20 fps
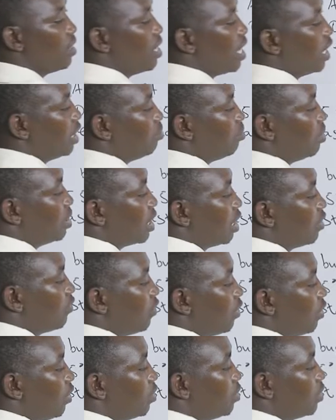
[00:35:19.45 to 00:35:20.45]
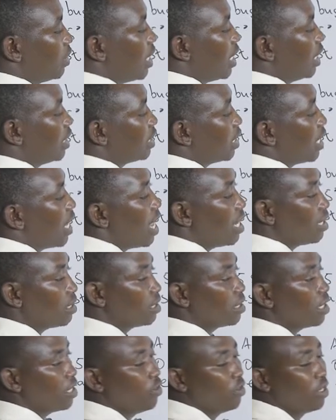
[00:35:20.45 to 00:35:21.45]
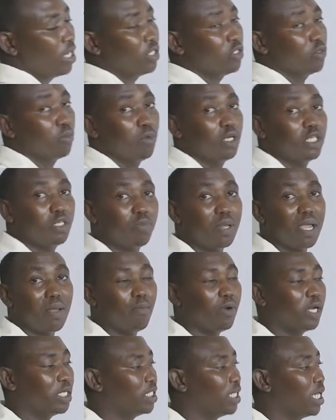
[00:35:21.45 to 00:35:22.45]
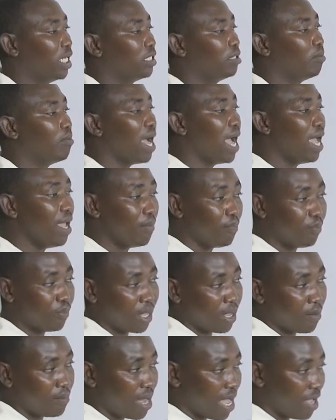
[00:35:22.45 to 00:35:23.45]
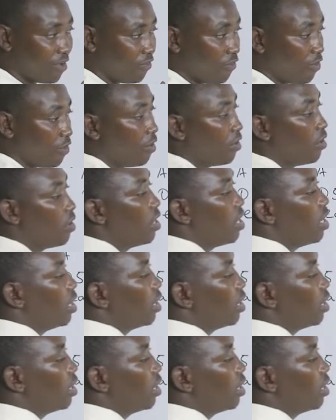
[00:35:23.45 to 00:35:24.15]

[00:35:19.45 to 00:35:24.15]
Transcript: That means that for you to get x, you need to multiply both sides by 4.